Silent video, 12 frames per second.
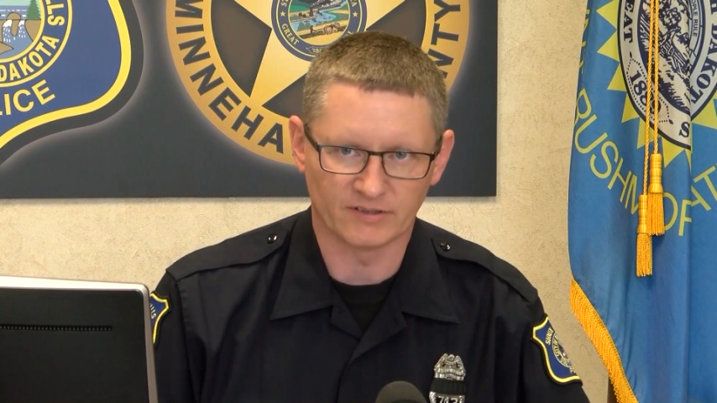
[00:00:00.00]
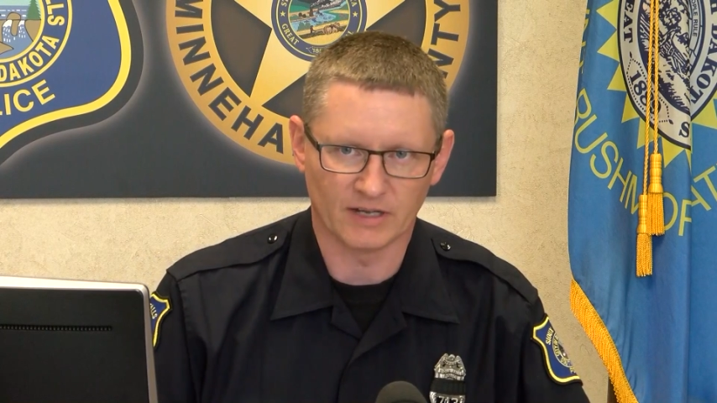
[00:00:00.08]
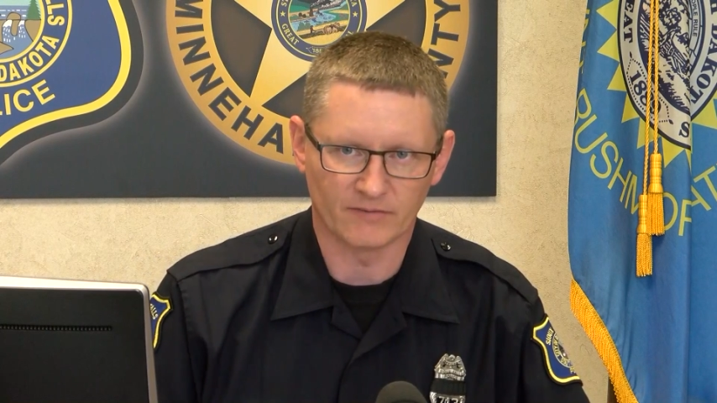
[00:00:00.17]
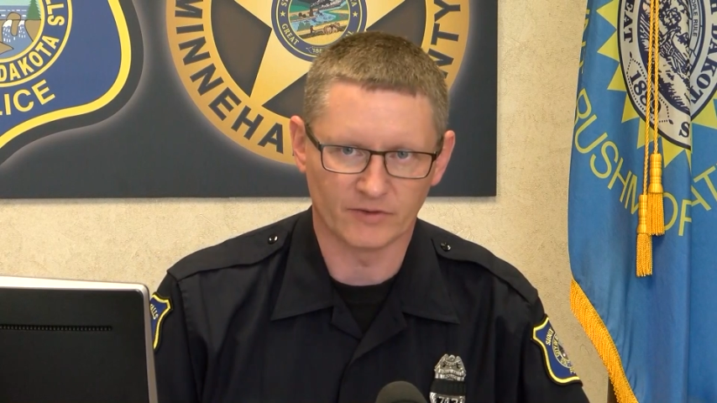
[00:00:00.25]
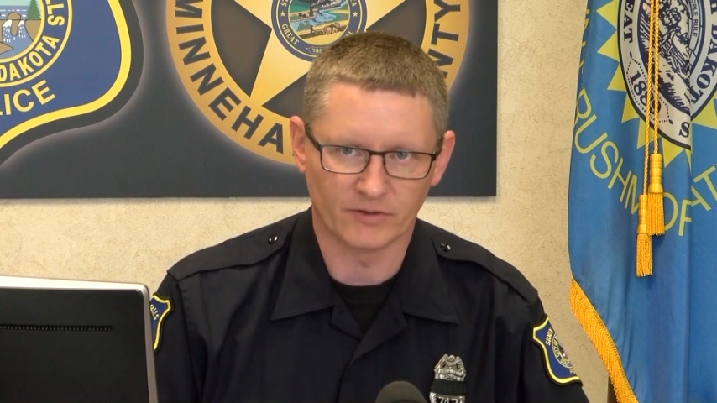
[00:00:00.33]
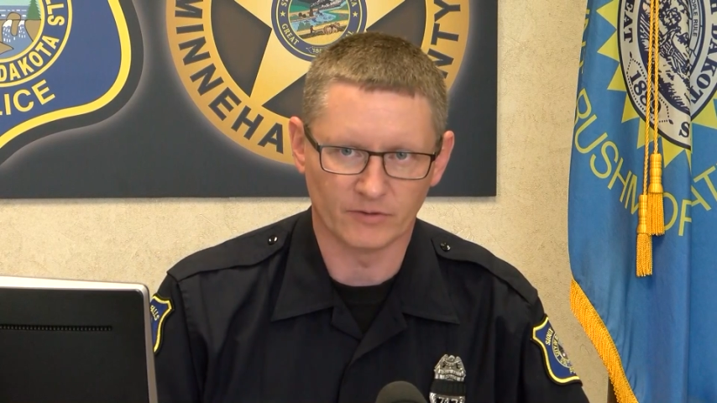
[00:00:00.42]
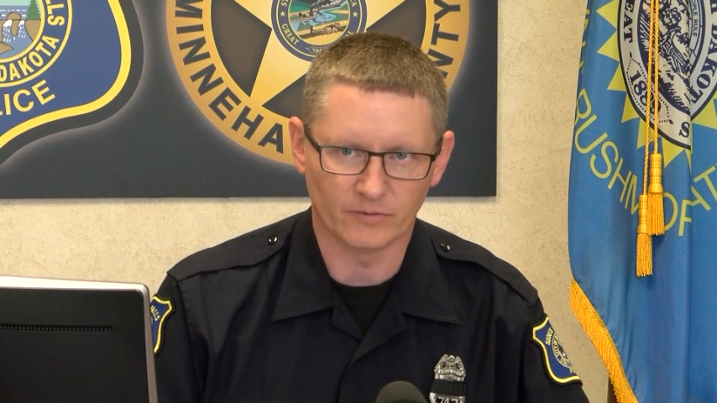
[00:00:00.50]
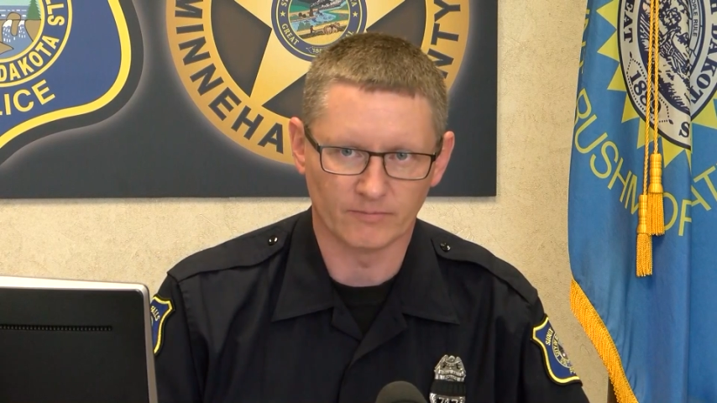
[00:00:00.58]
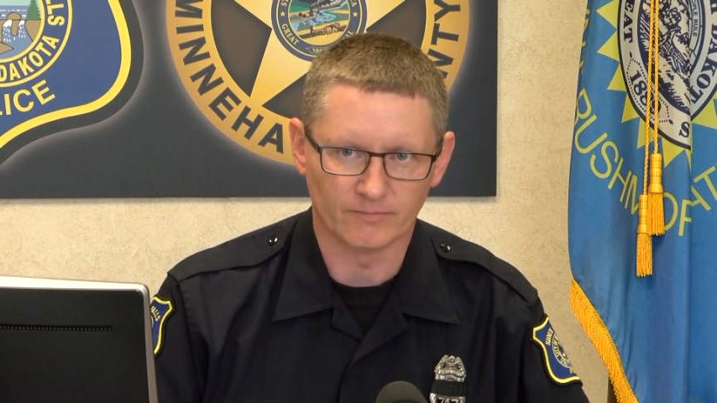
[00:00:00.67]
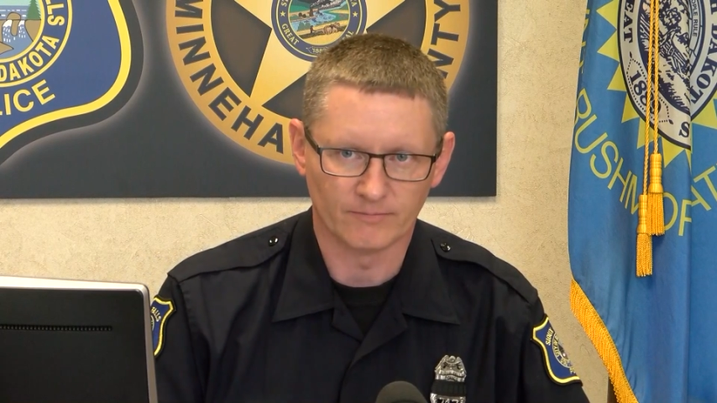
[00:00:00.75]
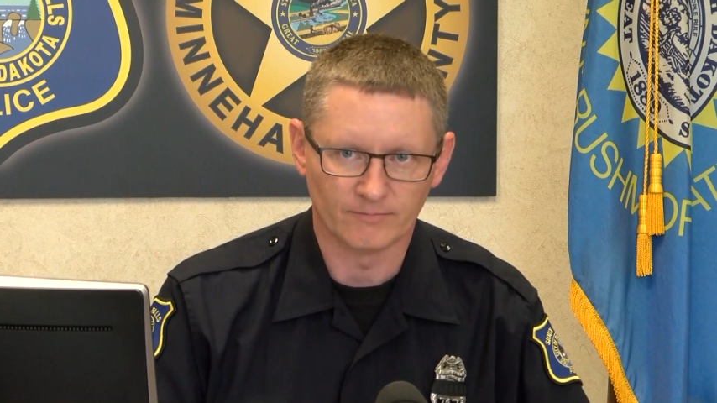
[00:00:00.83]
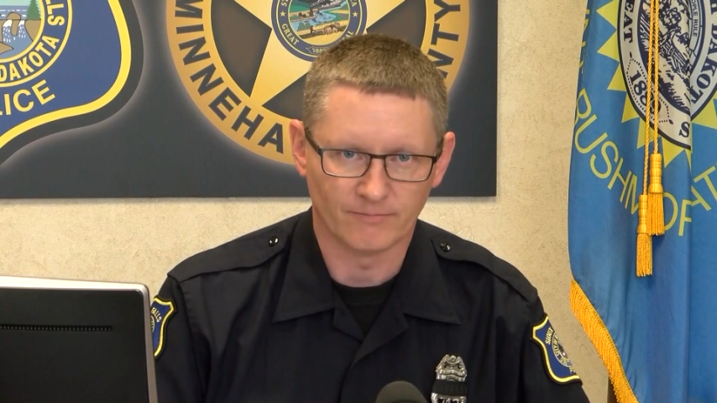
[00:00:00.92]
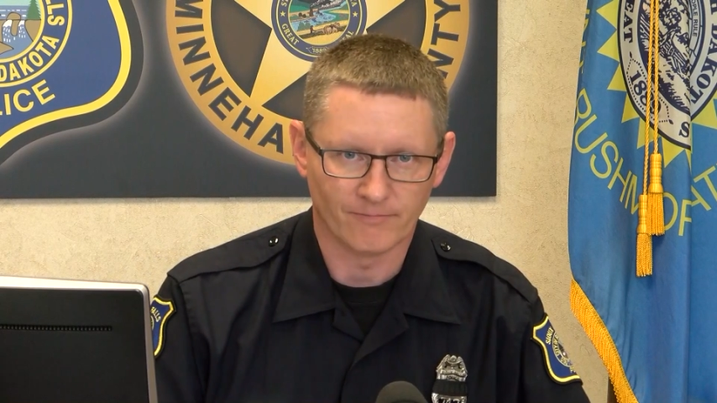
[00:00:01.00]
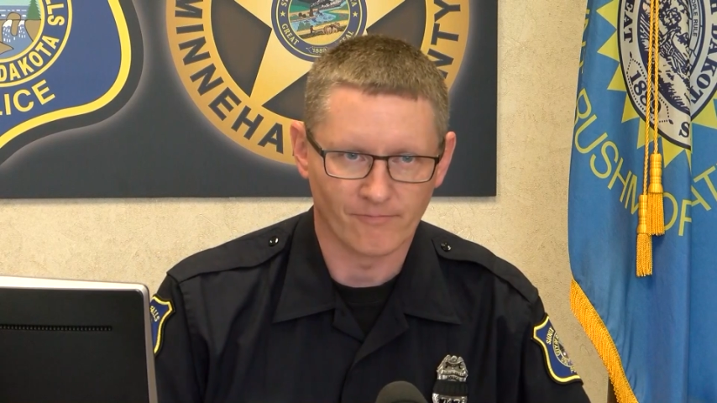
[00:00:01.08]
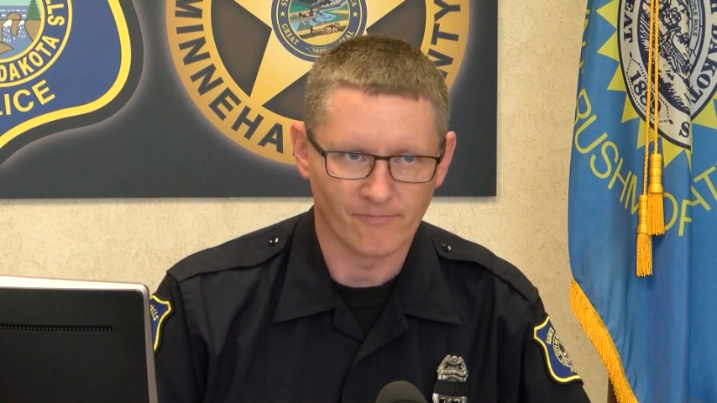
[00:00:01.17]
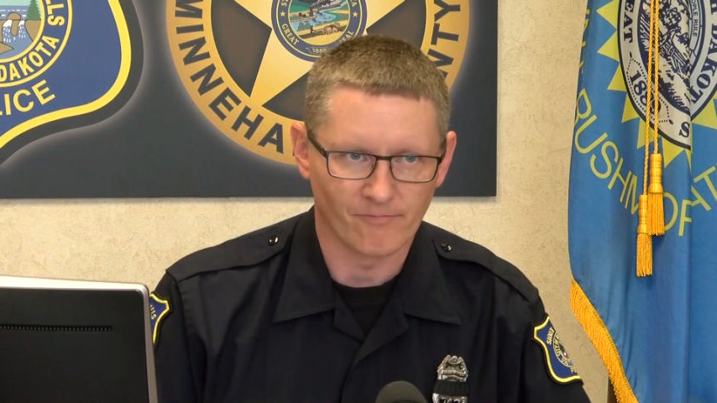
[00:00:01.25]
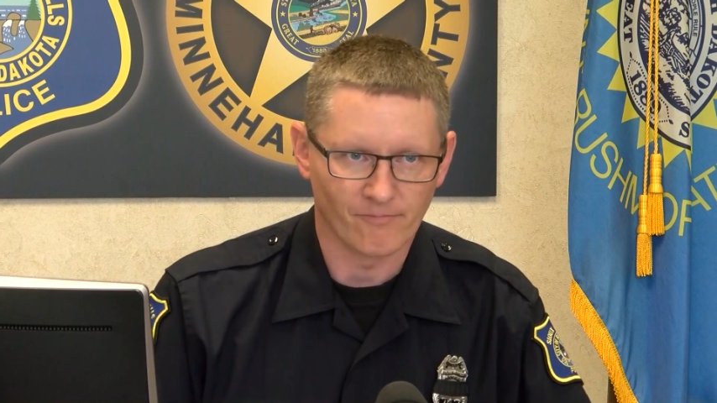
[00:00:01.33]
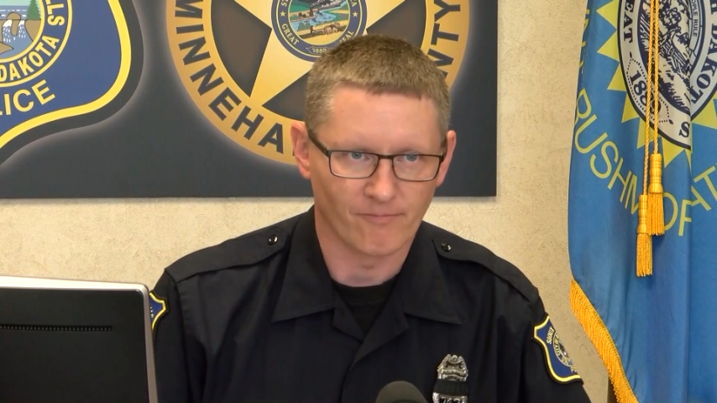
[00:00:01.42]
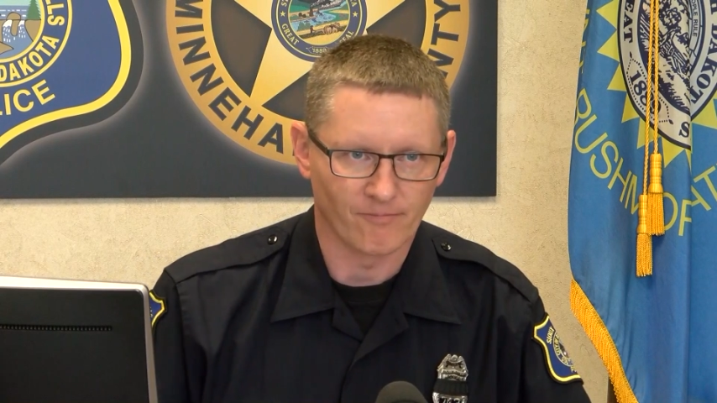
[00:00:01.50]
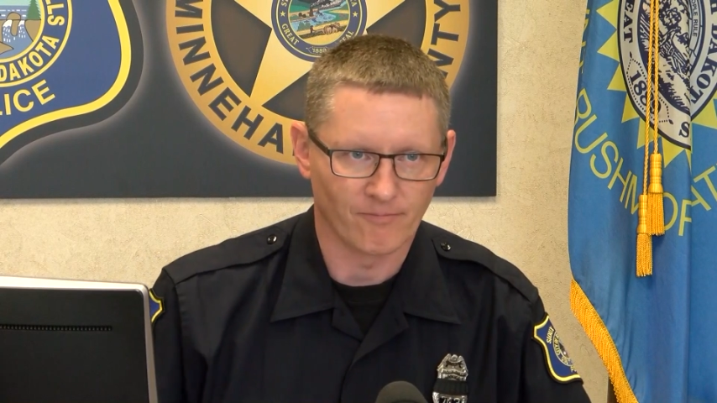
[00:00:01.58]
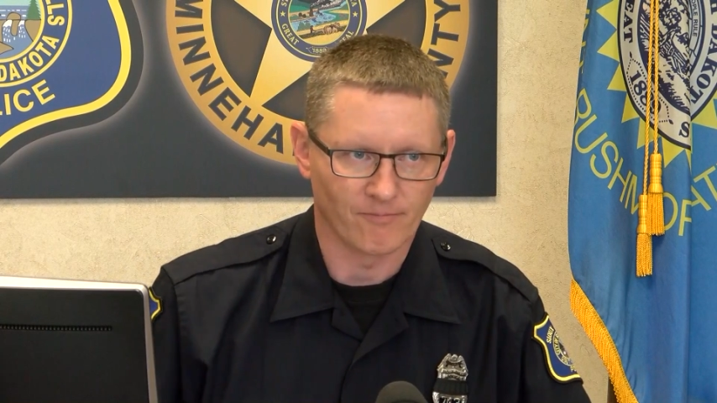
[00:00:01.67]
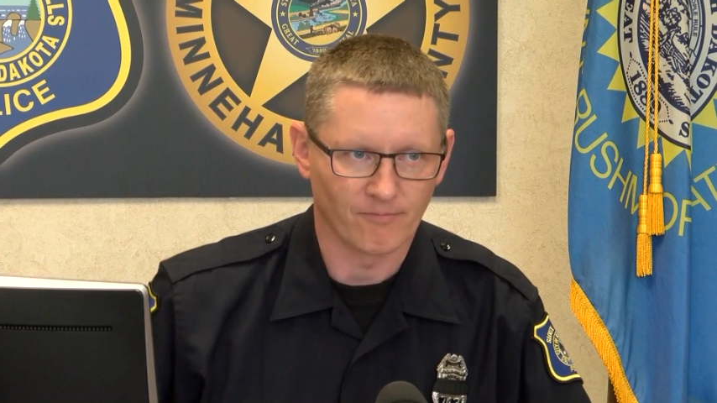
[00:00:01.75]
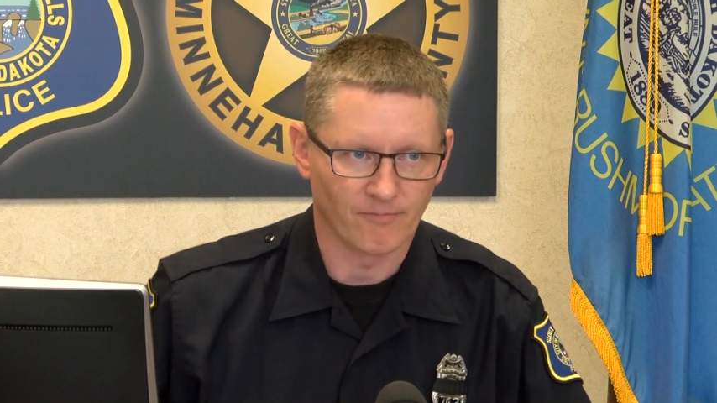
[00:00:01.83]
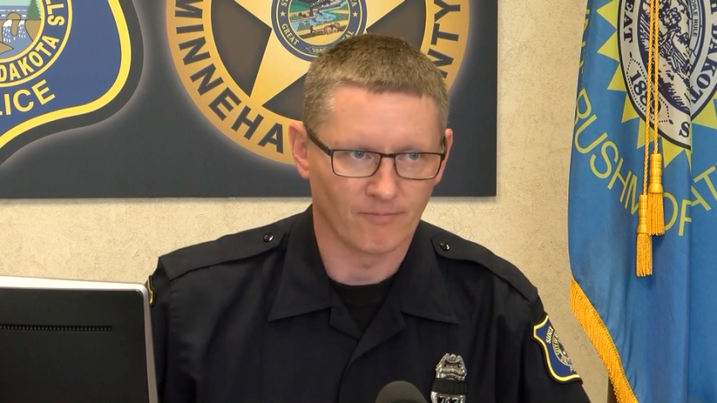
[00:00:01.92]
afternoon.
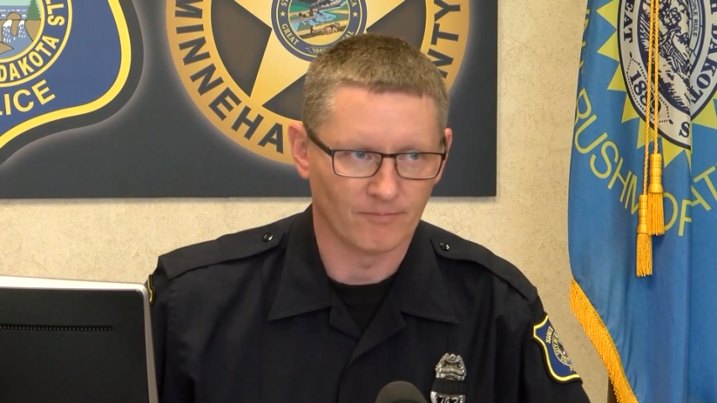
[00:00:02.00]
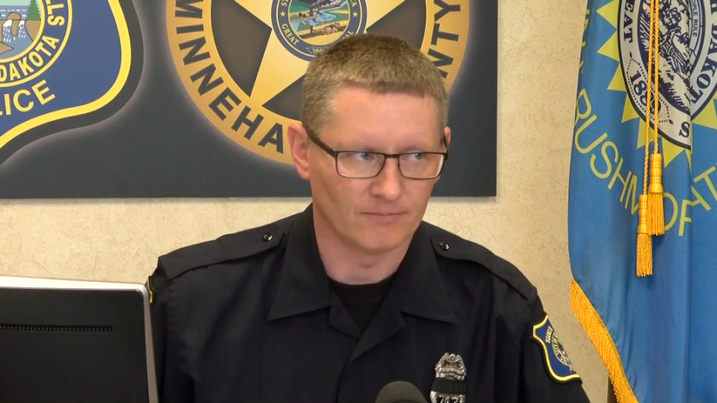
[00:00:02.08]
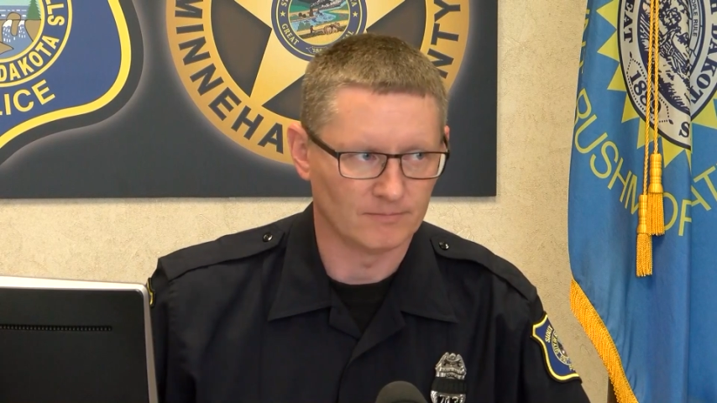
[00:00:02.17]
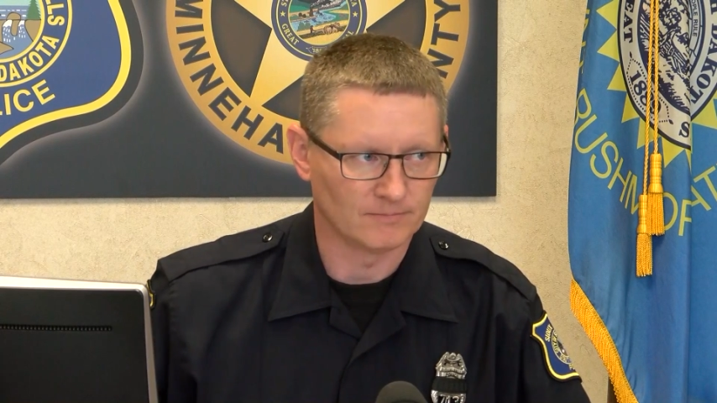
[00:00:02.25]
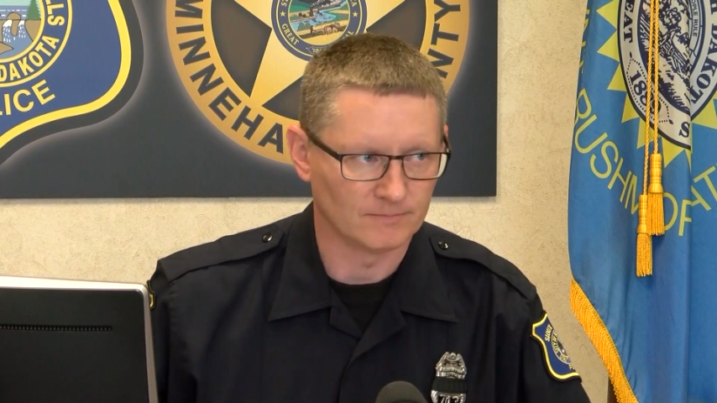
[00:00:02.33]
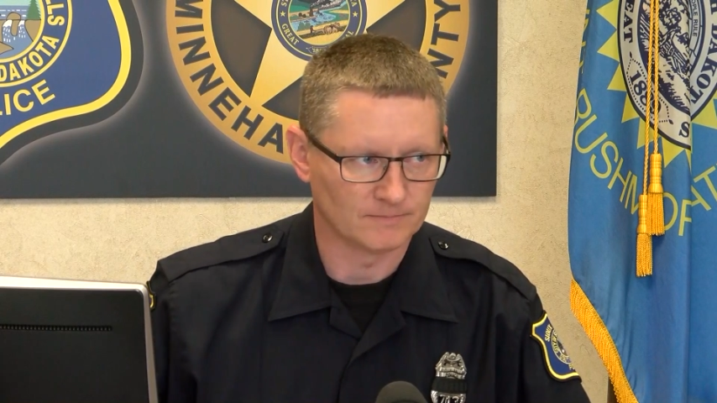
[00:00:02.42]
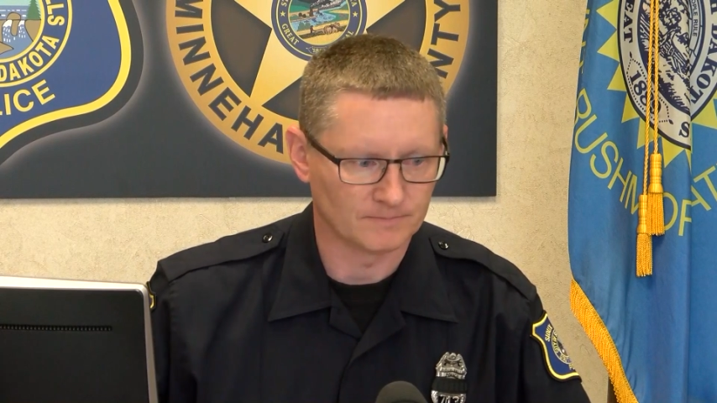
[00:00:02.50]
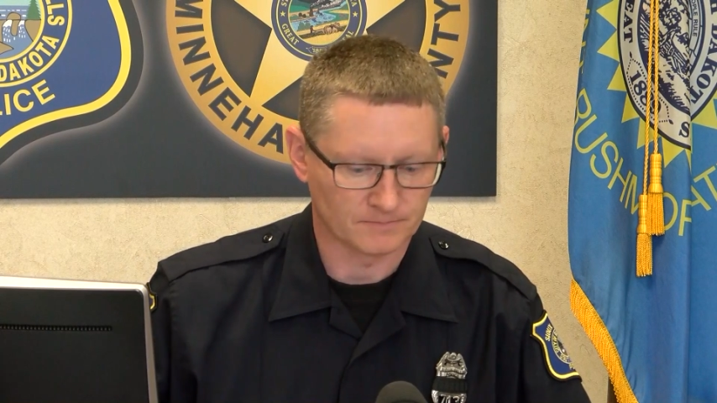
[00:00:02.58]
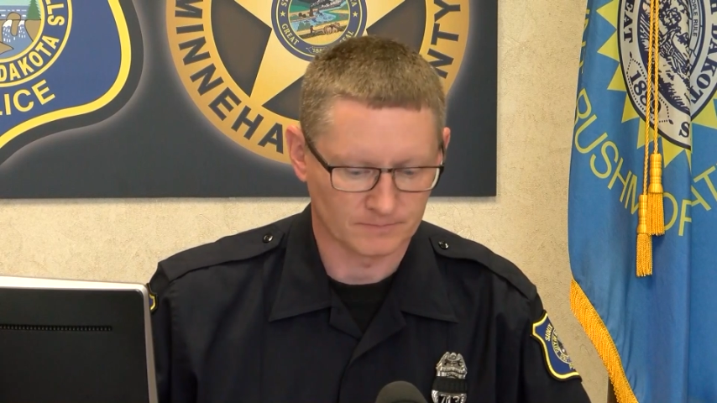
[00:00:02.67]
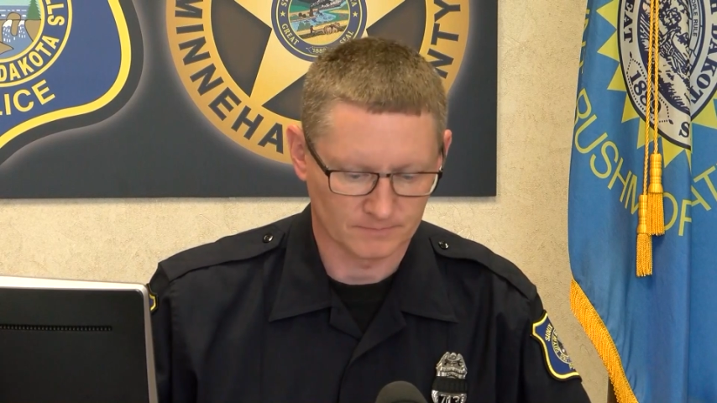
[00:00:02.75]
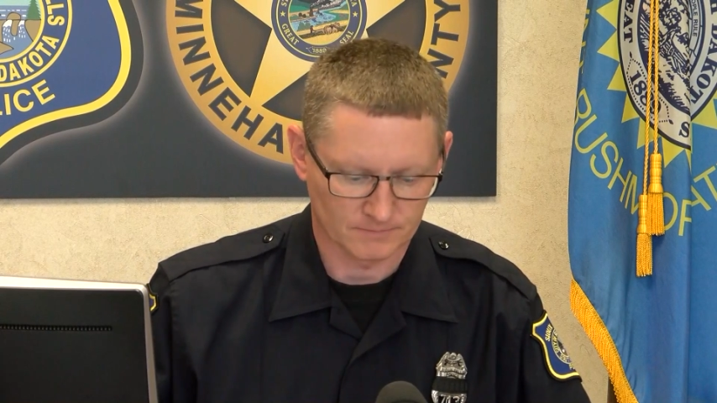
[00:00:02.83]
And that ten thousand dollars